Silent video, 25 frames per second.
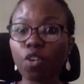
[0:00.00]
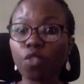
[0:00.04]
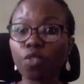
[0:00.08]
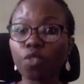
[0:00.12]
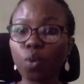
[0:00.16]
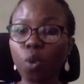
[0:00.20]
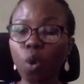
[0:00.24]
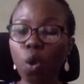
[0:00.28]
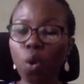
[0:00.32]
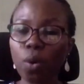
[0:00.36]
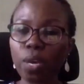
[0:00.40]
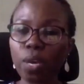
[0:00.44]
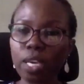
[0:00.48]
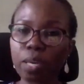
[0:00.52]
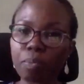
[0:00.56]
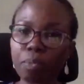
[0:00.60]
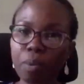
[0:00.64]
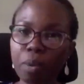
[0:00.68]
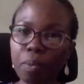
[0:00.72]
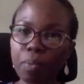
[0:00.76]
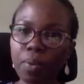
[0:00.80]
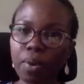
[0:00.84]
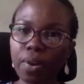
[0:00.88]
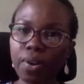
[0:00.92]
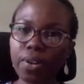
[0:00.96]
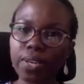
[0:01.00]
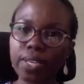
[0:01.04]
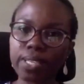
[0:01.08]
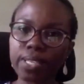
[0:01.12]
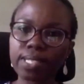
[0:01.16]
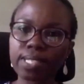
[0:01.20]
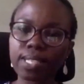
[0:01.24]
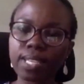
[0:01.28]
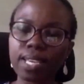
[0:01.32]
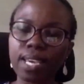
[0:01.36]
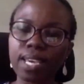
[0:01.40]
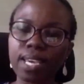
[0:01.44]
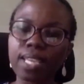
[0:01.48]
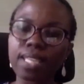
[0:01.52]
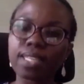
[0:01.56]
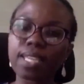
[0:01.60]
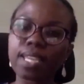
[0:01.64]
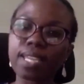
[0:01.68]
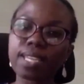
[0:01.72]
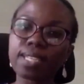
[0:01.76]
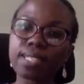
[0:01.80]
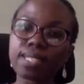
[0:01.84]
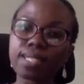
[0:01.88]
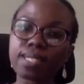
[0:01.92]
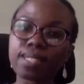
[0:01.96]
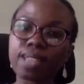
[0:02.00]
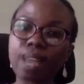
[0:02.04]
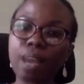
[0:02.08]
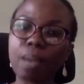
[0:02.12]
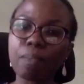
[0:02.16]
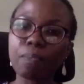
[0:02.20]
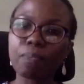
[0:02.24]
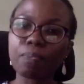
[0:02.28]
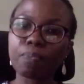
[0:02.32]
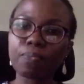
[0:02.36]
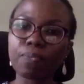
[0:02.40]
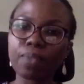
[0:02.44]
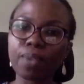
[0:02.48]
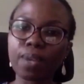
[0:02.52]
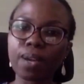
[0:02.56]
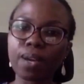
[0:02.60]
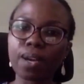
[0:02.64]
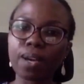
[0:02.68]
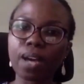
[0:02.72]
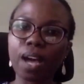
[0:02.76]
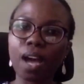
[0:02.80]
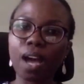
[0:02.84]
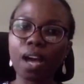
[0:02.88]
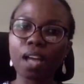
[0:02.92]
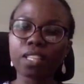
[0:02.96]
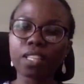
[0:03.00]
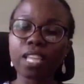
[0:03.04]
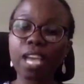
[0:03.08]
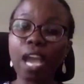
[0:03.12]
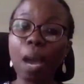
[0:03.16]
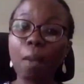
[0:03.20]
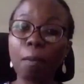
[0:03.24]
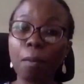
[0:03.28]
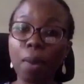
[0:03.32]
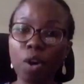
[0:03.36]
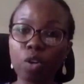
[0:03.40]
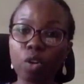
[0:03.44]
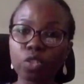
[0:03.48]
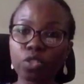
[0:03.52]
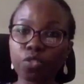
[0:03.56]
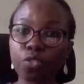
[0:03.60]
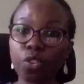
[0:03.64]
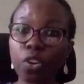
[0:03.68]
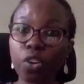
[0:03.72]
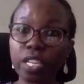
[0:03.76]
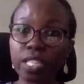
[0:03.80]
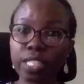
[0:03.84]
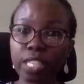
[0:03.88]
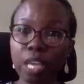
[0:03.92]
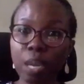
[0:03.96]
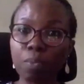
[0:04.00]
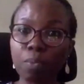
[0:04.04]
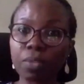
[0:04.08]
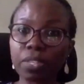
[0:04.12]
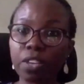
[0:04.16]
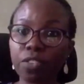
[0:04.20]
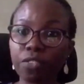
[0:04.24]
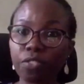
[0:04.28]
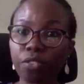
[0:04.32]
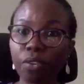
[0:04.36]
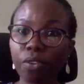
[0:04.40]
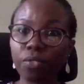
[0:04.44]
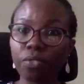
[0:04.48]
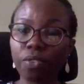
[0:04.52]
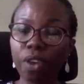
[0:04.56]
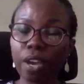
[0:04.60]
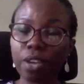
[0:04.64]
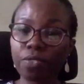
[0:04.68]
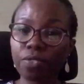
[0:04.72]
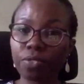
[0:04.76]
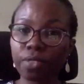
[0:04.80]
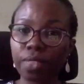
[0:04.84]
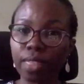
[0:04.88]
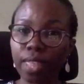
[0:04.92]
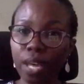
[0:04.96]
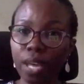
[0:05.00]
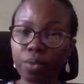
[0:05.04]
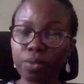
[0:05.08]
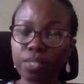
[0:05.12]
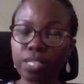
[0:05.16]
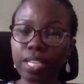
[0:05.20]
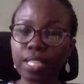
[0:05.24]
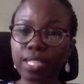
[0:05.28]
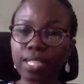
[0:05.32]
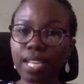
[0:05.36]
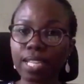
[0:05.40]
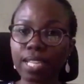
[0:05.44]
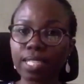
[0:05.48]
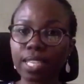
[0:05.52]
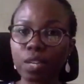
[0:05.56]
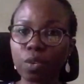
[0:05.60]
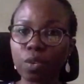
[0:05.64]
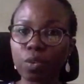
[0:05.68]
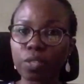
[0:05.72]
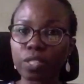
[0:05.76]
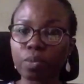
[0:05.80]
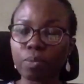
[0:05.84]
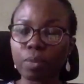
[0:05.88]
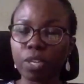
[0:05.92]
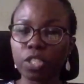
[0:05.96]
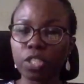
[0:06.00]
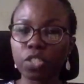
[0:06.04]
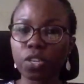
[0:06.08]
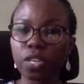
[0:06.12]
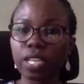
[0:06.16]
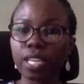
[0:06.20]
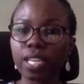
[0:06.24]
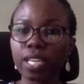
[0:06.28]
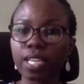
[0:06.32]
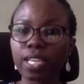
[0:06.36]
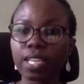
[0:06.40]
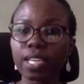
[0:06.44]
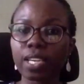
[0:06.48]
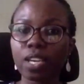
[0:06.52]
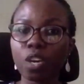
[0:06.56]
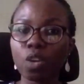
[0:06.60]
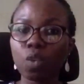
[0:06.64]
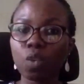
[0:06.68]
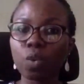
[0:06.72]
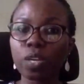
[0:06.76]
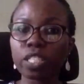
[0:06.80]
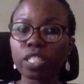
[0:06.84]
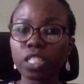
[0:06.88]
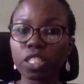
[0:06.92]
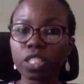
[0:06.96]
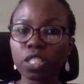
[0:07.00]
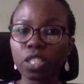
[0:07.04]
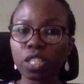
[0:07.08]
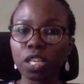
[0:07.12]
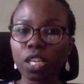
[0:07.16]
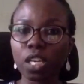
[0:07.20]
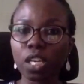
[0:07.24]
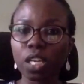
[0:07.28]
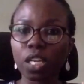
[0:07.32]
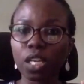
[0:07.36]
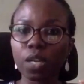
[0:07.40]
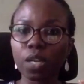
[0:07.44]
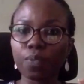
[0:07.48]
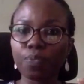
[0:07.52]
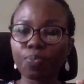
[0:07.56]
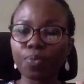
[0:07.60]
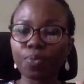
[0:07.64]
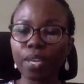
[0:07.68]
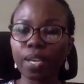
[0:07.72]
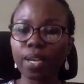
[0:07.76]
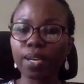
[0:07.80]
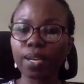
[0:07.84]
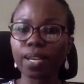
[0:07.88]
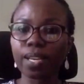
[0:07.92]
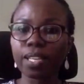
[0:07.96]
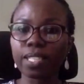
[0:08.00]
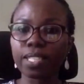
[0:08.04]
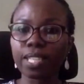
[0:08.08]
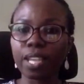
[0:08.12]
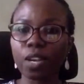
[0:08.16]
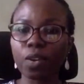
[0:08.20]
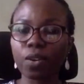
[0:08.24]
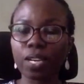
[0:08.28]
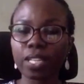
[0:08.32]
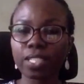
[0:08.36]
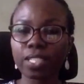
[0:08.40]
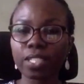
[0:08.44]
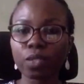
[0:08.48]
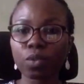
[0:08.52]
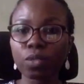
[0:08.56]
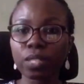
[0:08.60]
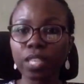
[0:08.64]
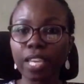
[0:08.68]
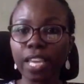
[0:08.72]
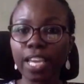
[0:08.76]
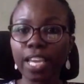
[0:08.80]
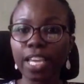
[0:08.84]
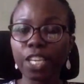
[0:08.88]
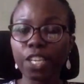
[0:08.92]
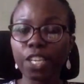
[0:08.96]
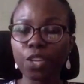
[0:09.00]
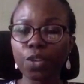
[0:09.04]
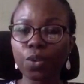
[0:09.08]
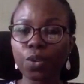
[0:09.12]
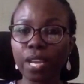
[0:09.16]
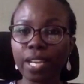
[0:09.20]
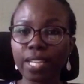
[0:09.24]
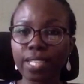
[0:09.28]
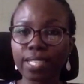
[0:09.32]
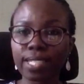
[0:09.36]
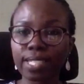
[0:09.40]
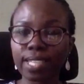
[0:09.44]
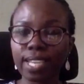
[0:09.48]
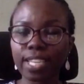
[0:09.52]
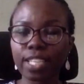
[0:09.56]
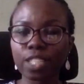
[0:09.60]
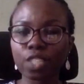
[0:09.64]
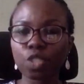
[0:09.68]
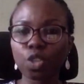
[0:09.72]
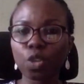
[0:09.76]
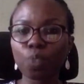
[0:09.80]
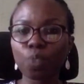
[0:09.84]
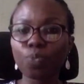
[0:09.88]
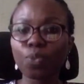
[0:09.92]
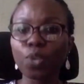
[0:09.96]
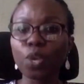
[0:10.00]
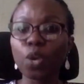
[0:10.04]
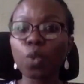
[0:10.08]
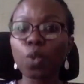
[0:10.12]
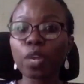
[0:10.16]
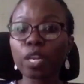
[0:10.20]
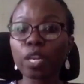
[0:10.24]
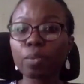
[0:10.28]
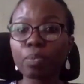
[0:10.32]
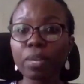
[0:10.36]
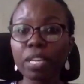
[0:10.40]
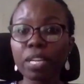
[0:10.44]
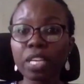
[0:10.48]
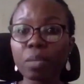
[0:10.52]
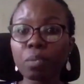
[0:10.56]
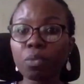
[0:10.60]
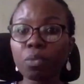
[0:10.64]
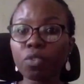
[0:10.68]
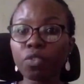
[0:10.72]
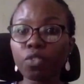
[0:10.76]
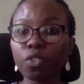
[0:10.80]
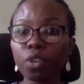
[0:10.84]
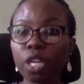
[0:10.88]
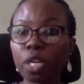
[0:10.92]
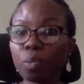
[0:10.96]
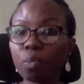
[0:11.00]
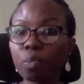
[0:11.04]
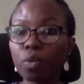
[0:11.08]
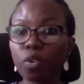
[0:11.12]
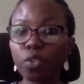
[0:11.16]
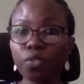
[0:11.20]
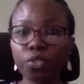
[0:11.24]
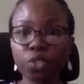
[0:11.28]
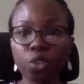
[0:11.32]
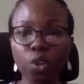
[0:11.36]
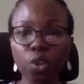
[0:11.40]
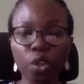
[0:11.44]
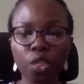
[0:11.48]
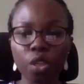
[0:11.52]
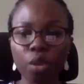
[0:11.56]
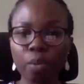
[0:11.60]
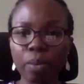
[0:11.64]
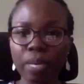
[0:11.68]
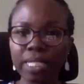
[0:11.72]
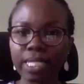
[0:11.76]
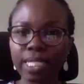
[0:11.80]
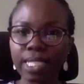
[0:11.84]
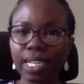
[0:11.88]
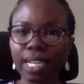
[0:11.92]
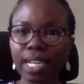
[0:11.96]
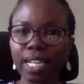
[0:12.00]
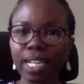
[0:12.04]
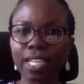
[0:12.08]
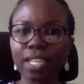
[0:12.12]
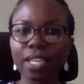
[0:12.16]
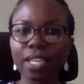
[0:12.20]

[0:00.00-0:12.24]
going paperless, there is some the amount, for example, the 5,000 that I was mentioning, which is allocated to the new land title, will be removed automatically